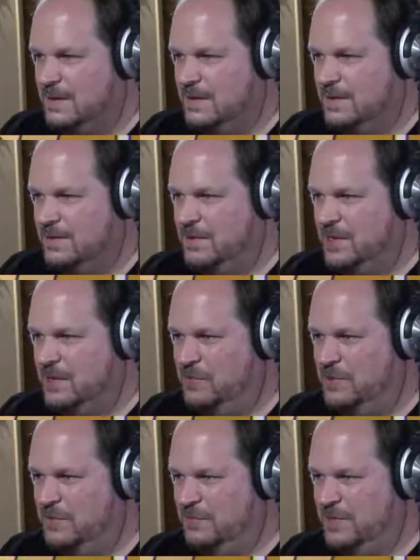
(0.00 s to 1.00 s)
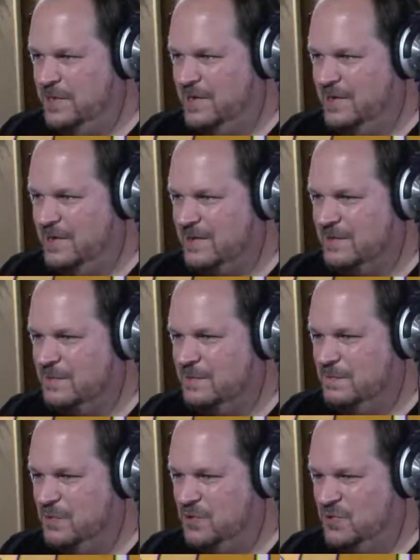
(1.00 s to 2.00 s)
Okay, what have we got?
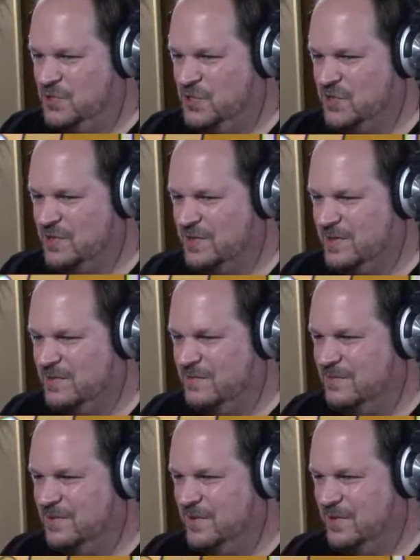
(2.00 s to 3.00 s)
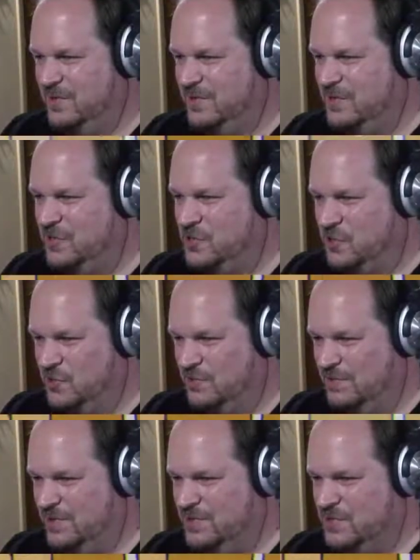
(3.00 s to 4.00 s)
Bulls. One of the easier
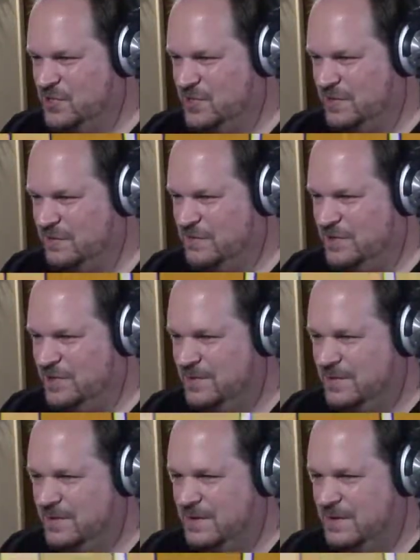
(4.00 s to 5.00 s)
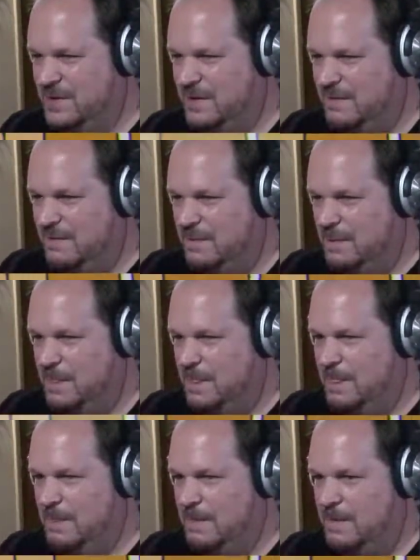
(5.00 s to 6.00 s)
ones, thankfully.
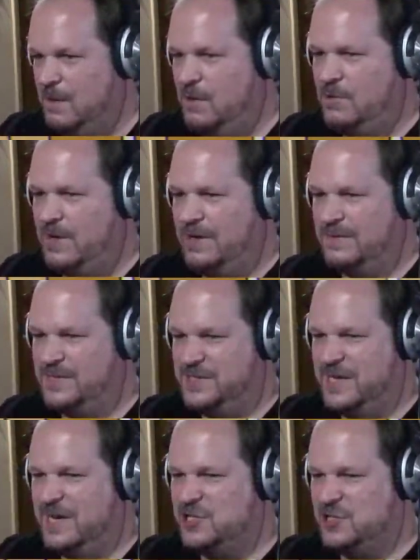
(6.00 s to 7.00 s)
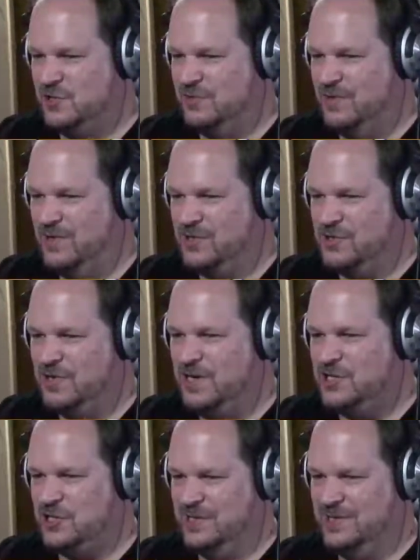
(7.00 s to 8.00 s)
Oh, I dashed the wrong
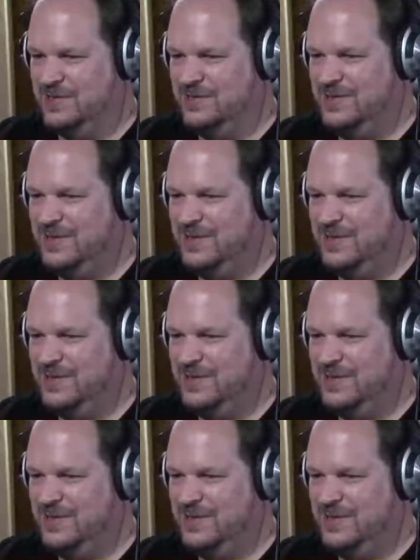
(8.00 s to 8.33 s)
direction, though.